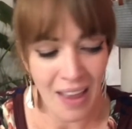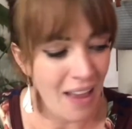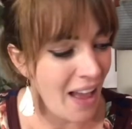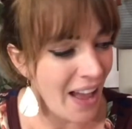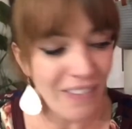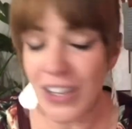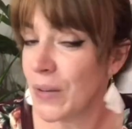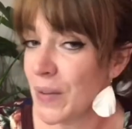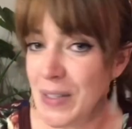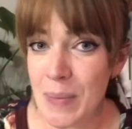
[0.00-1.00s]
have a good
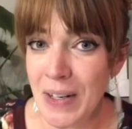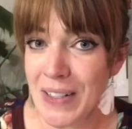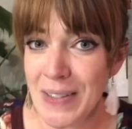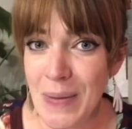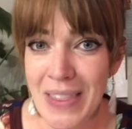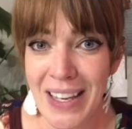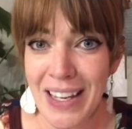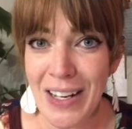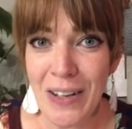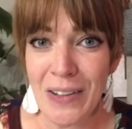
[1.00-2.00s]
experience with it.
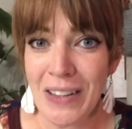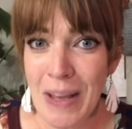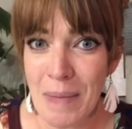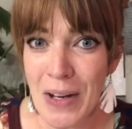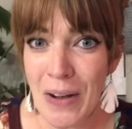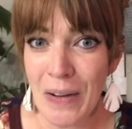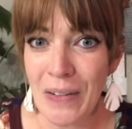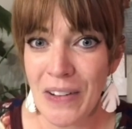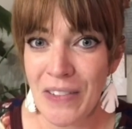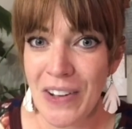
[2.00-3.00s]
Let me know
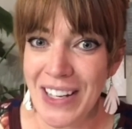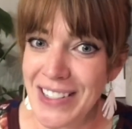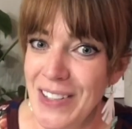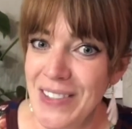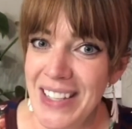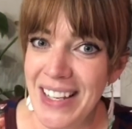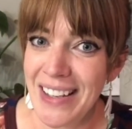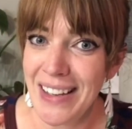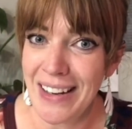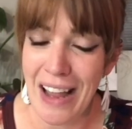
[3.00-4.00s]
if you guys use it
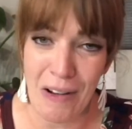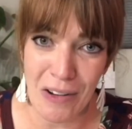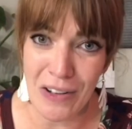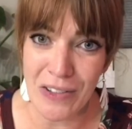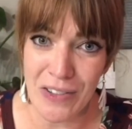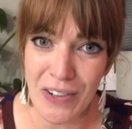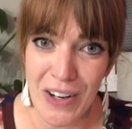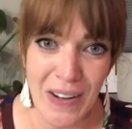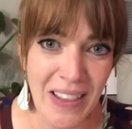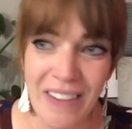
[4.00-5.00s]
and how it goes for you.
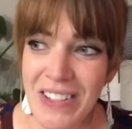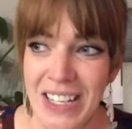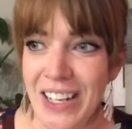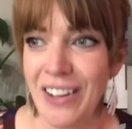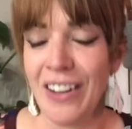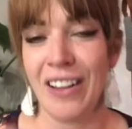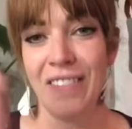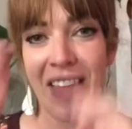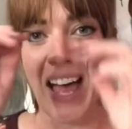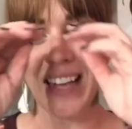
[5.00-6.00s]
I'd love to hear all of
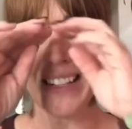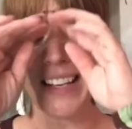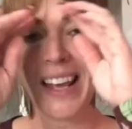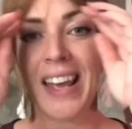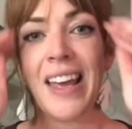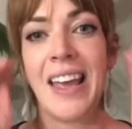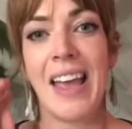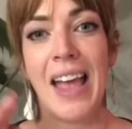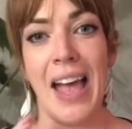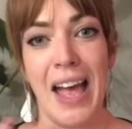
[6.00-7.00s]
that.
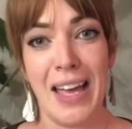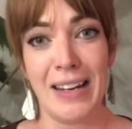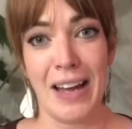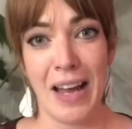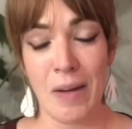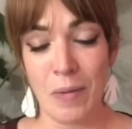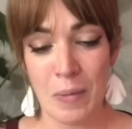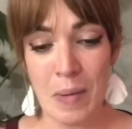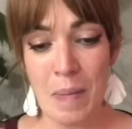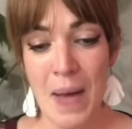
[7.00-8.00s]
And I will
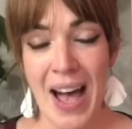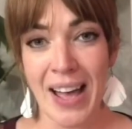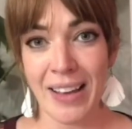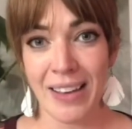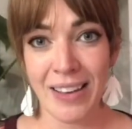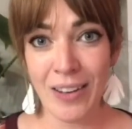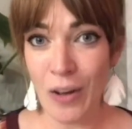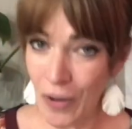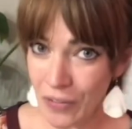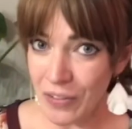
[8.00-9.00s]
be back
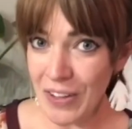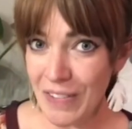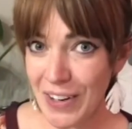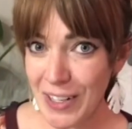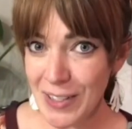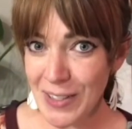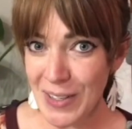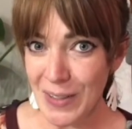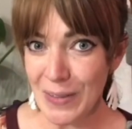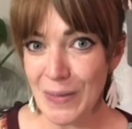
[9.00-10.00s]
hopefully very
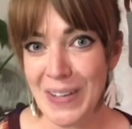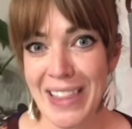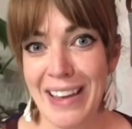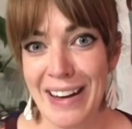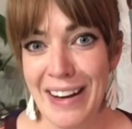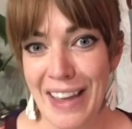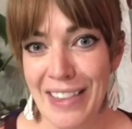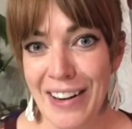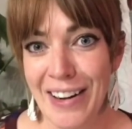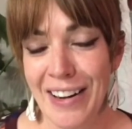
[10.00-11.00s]
soon with
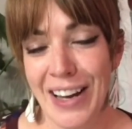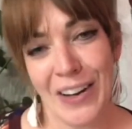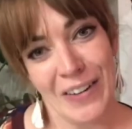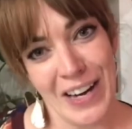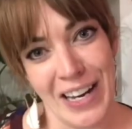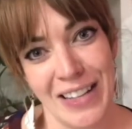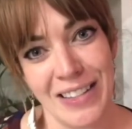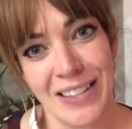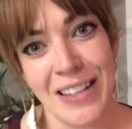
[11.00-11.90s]
another ingredient